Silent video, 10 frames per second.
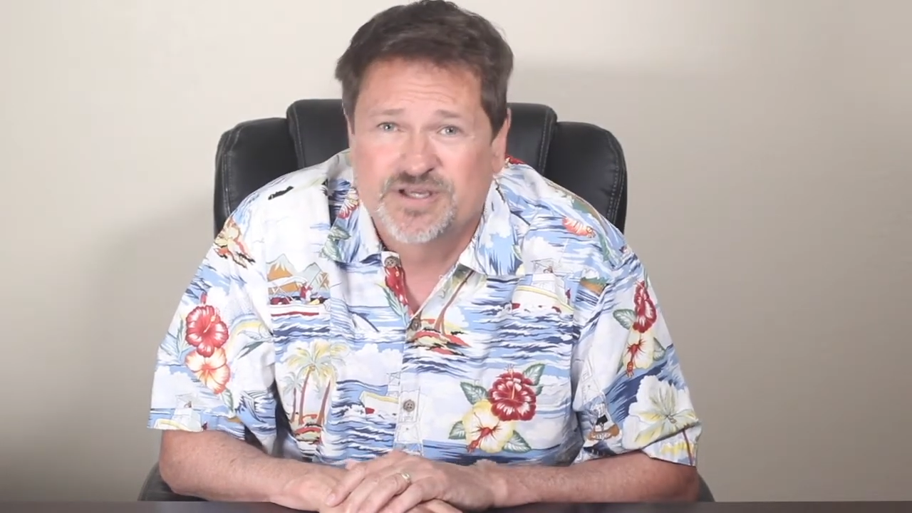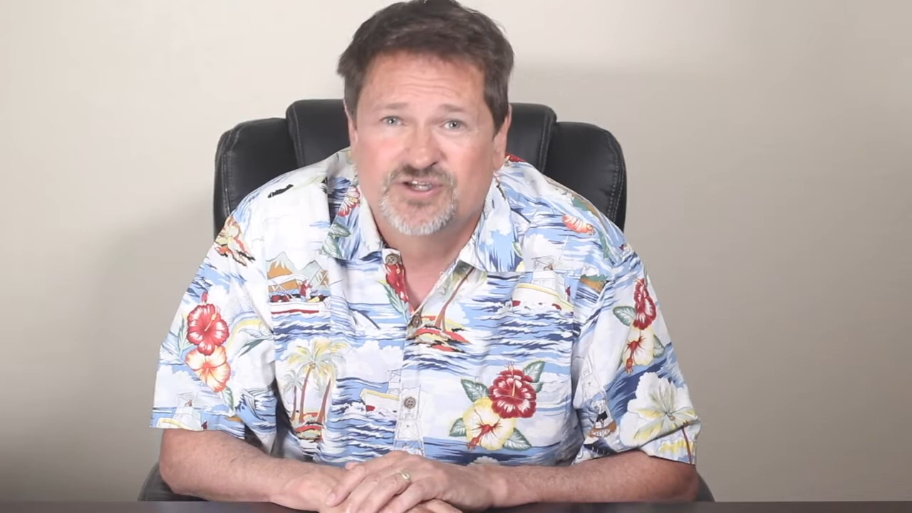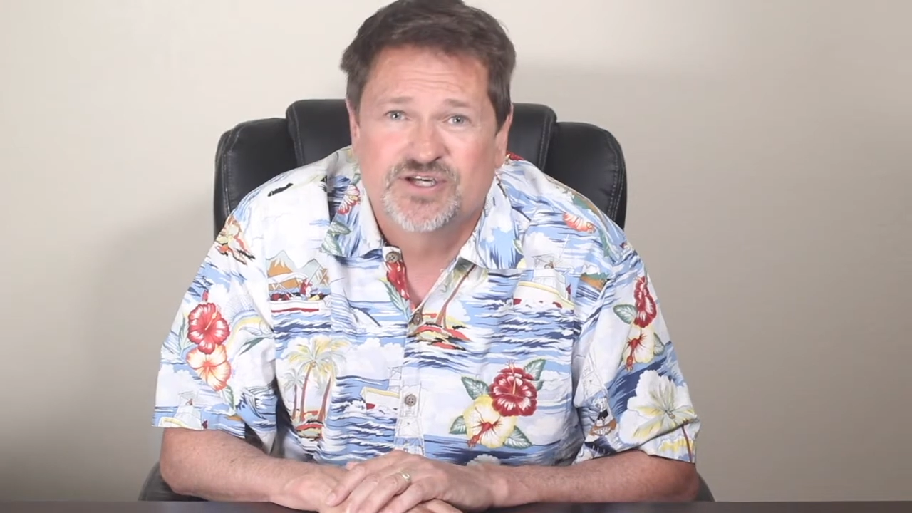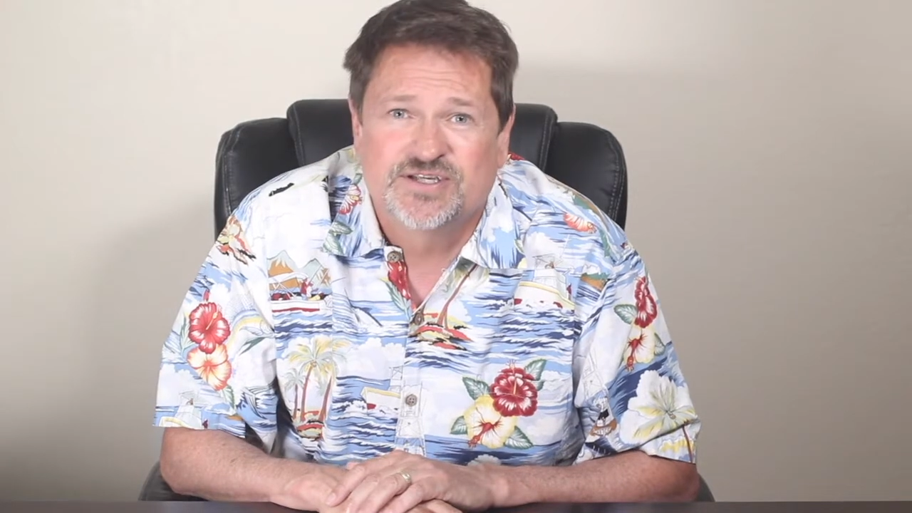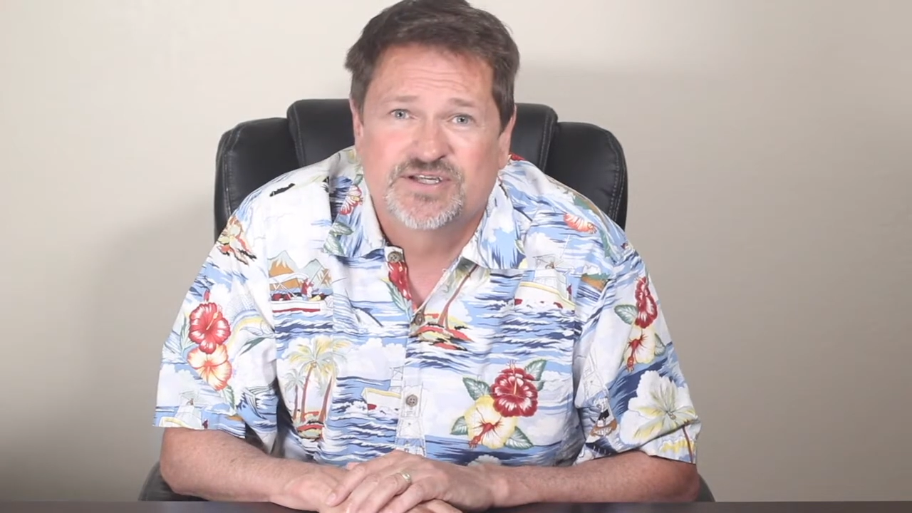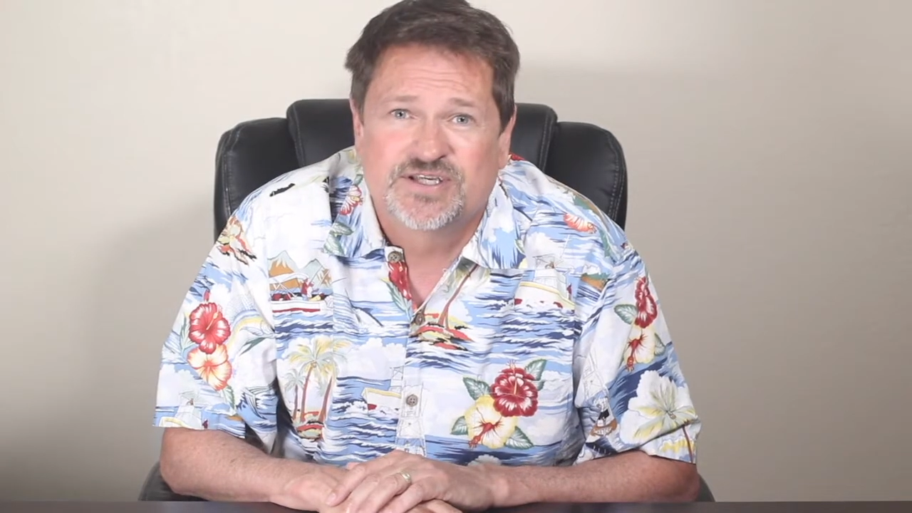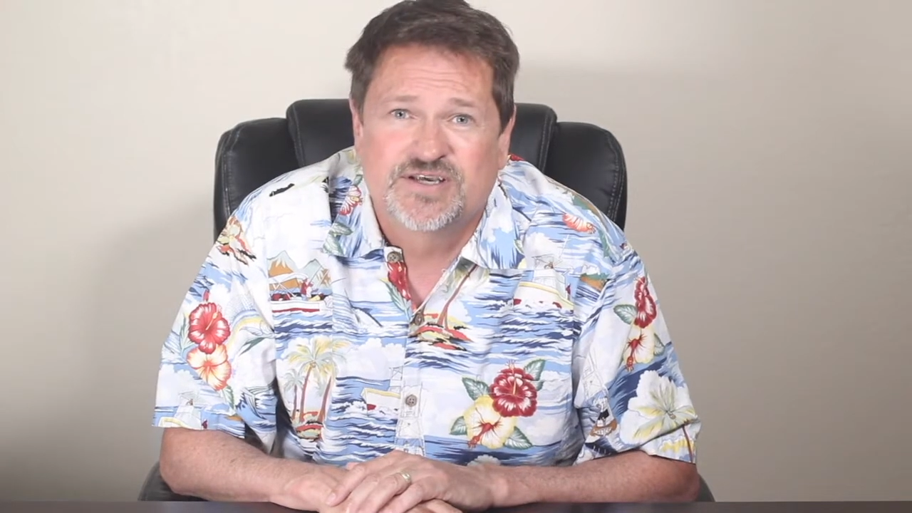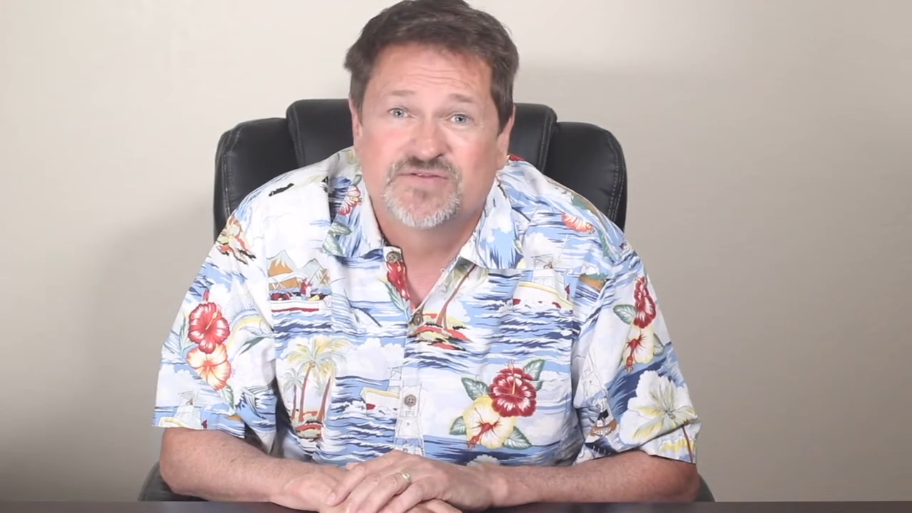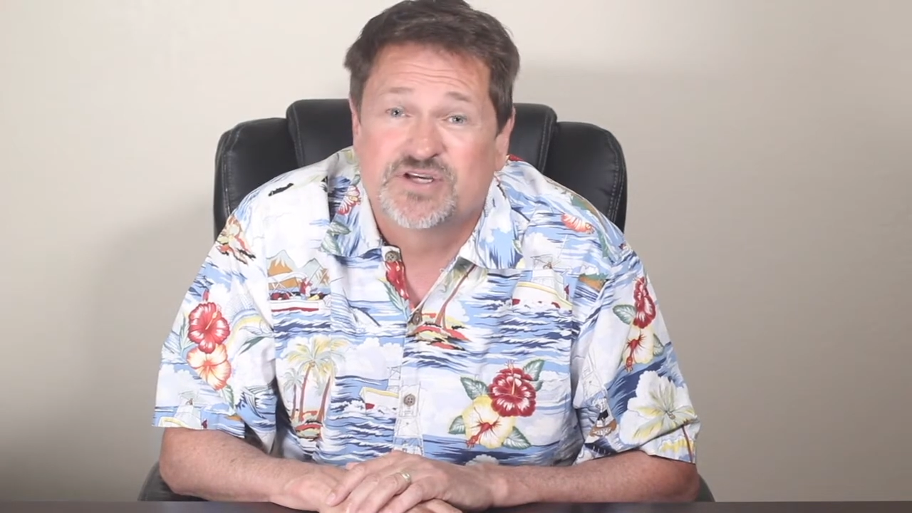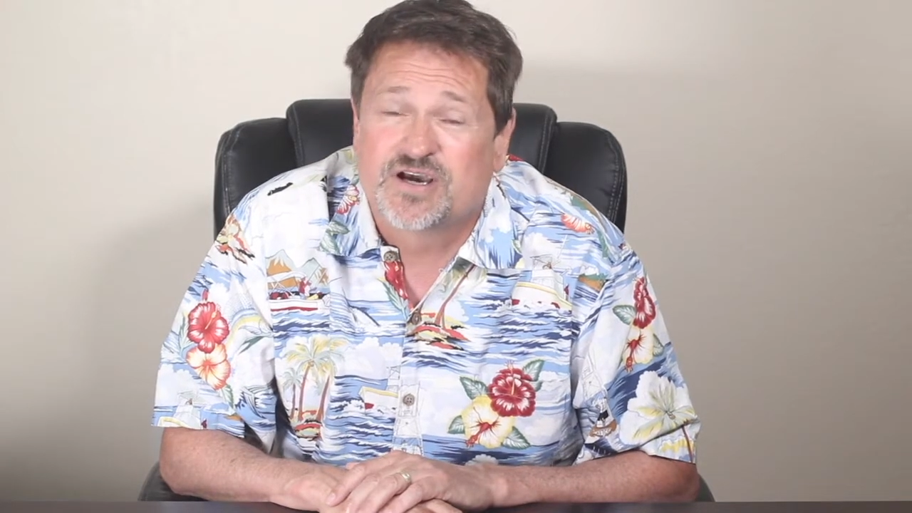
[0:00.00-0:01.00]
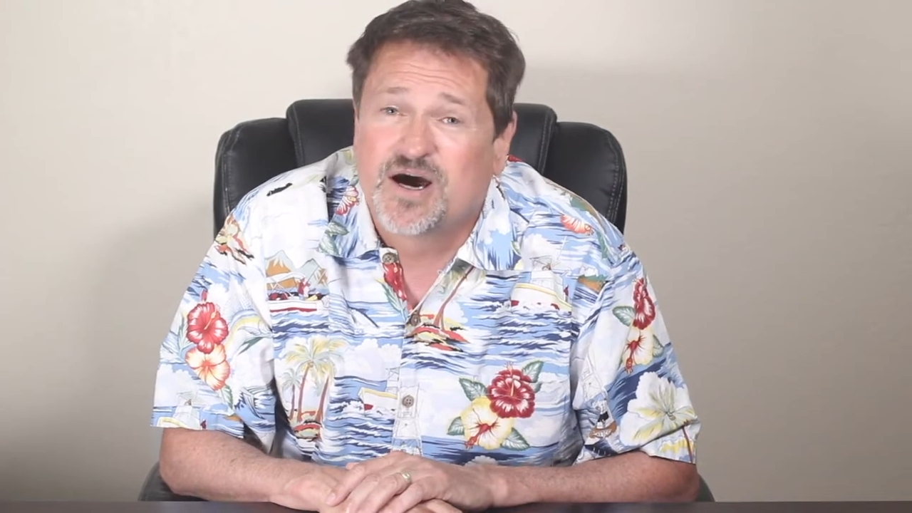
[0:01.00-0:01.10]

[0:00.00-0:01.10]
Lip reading: And Jesus gives a